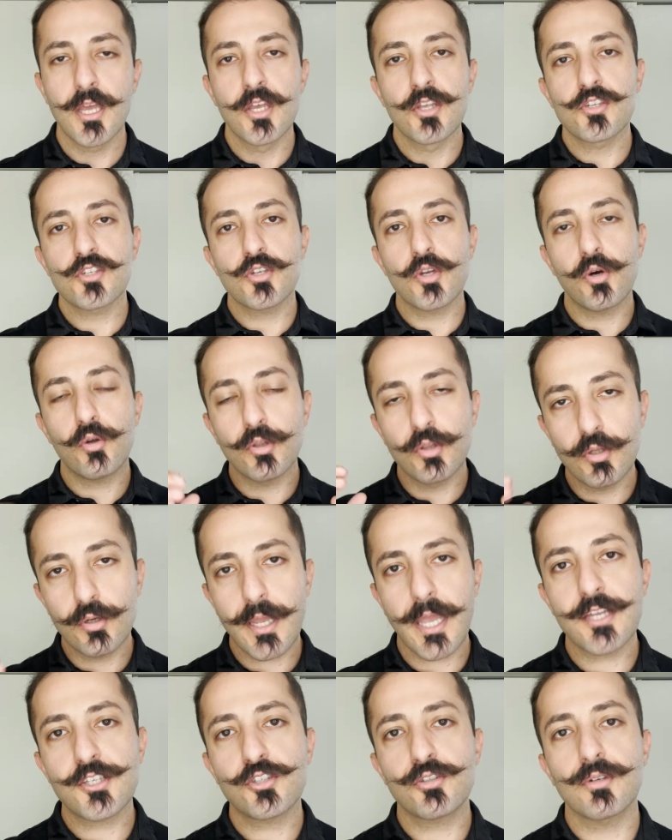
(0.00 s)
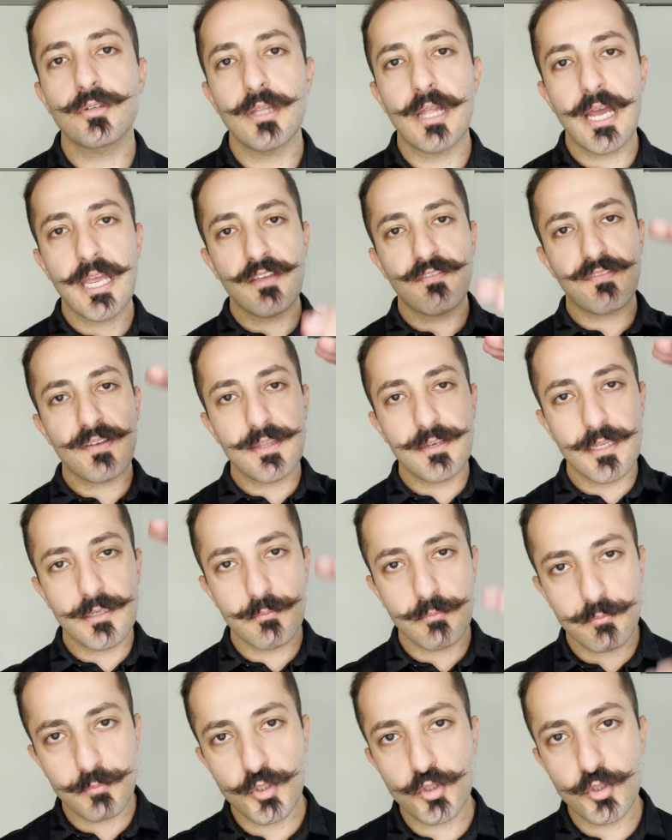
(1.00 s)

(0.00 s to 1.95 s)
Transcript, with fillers: So look at your life and then